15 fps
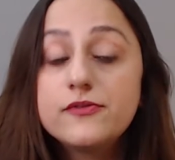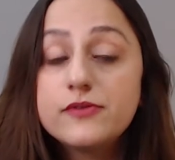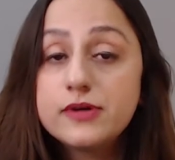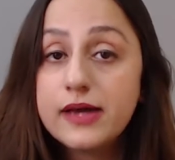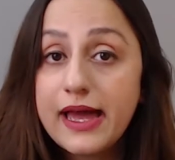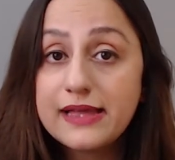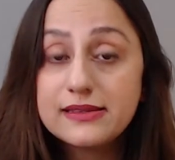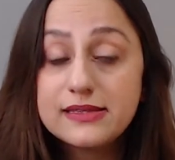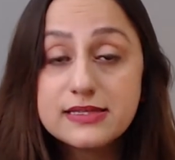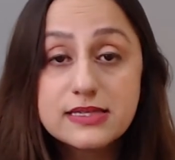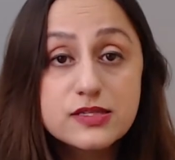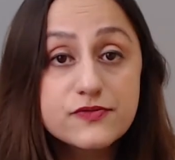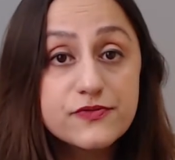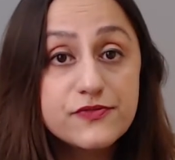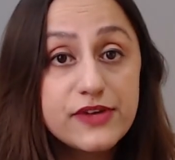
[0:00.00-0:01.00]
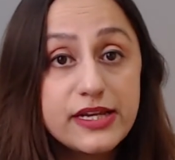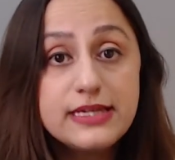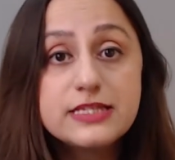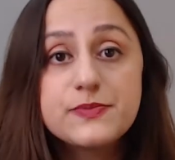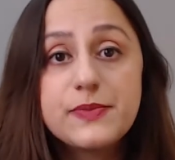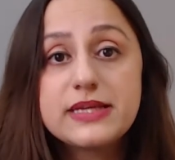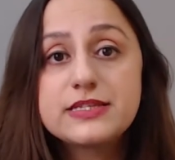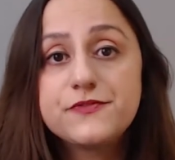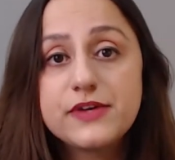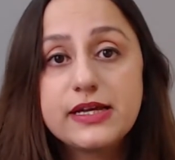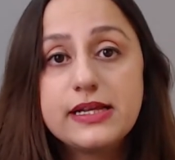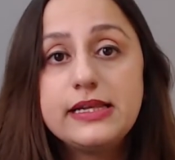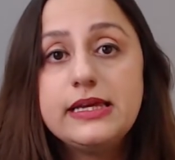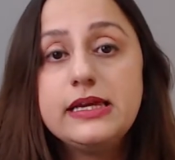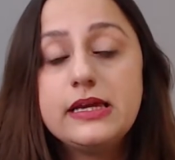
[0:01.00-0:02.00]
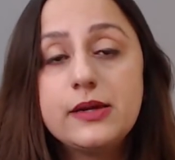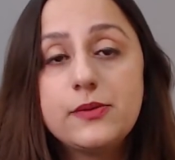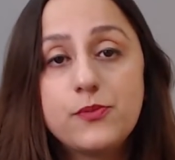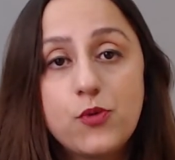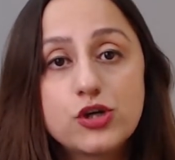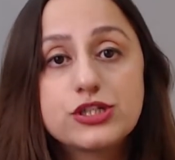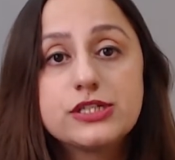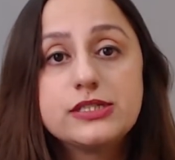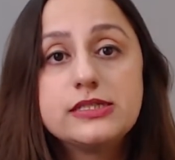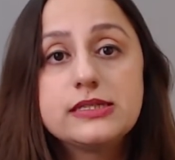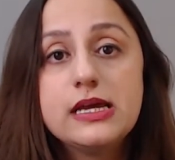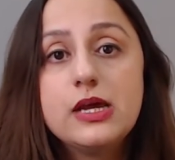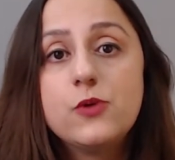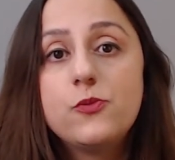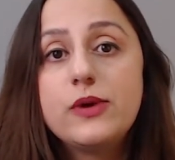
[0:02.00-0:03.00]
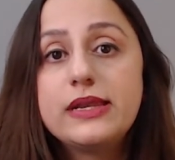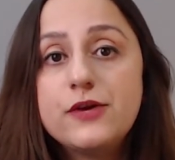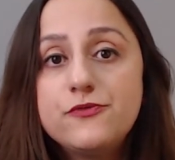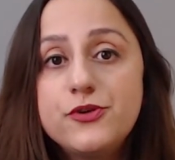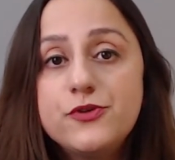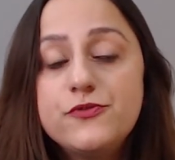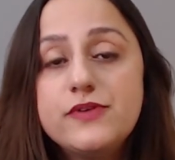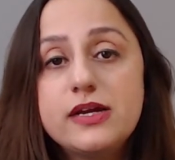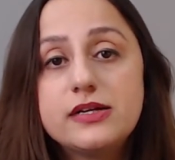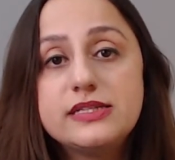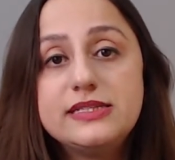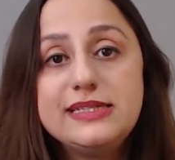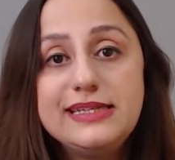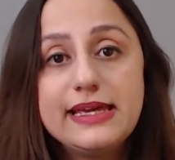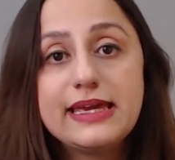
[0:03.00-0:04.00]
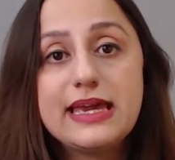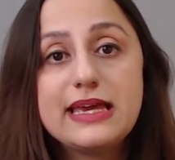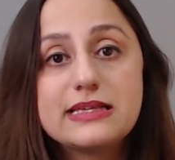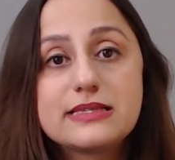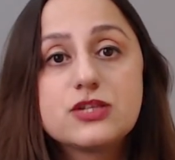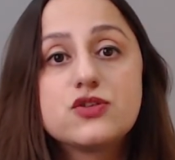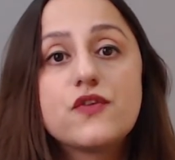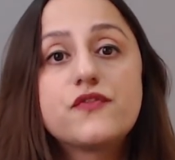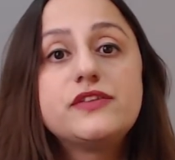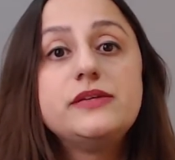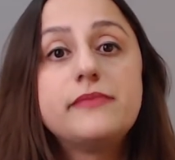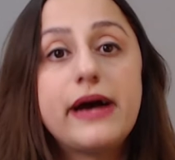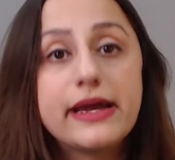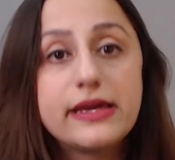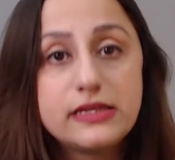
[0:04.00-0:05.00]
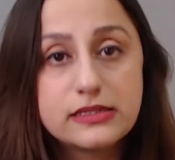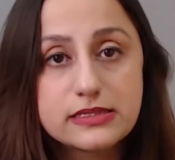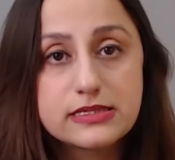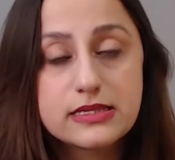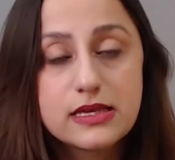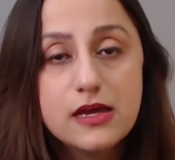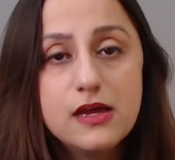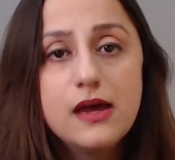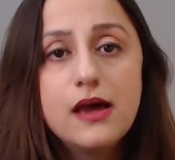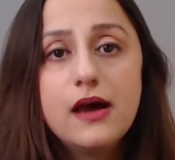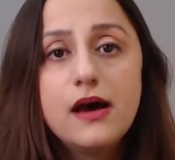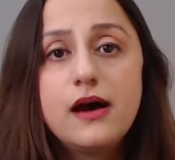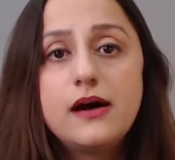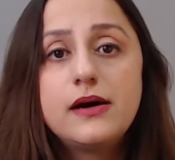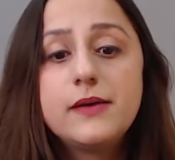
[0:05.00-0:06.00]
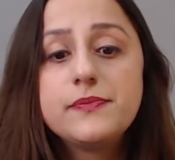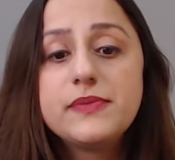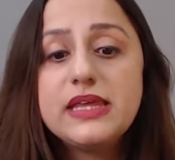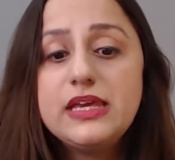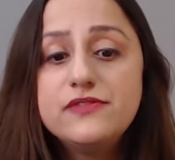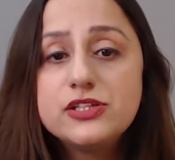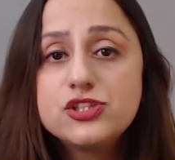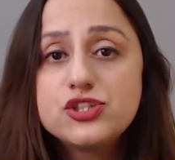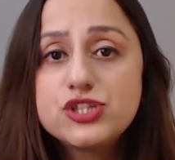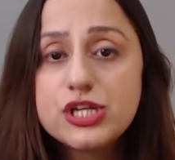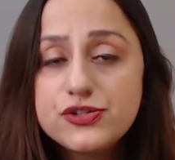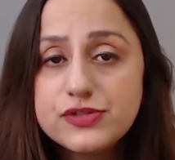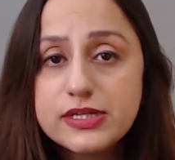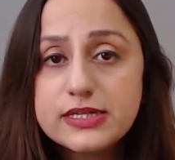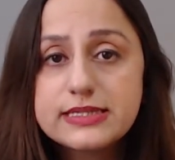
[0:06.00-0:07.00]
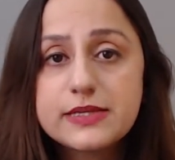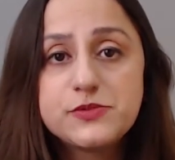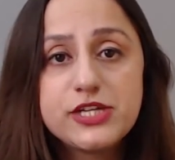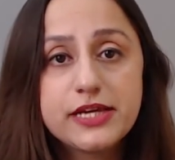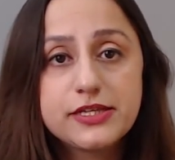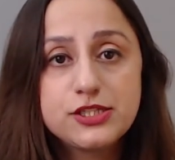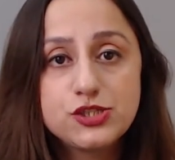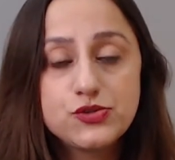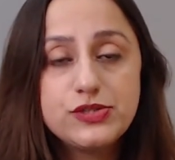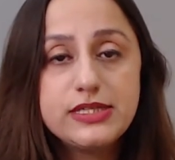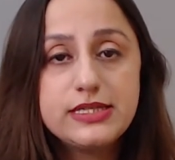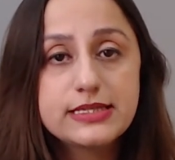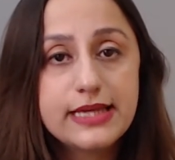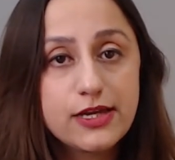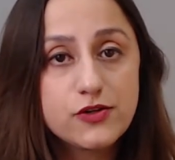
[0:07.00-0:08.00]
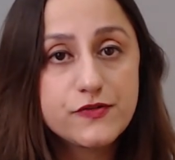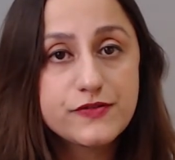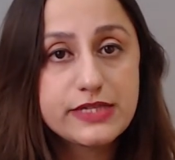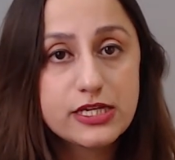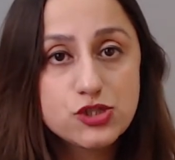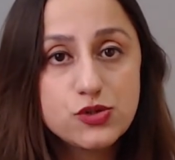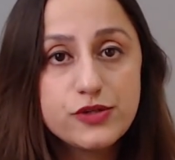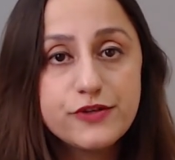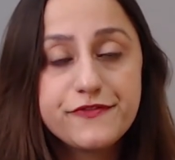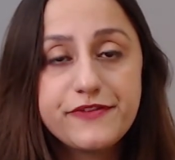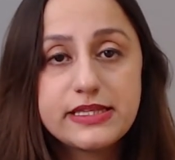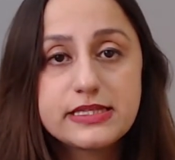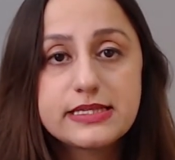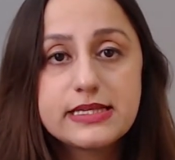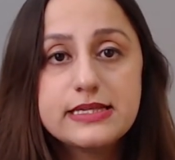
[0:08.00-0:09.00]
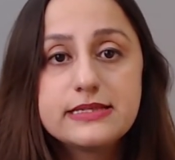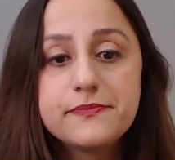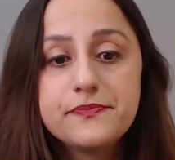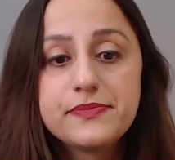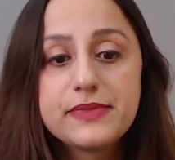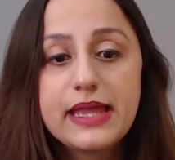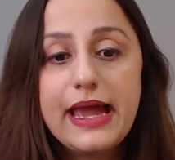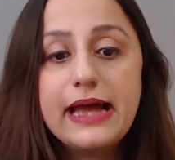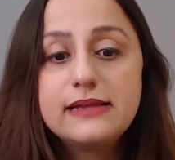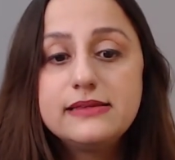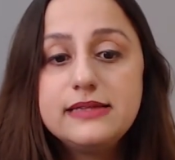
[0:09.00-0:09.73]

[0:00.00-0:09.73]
And this is very specifically important whenever we are dealing cases of the minors. Even children are subjected to these kind of sexual offenses, and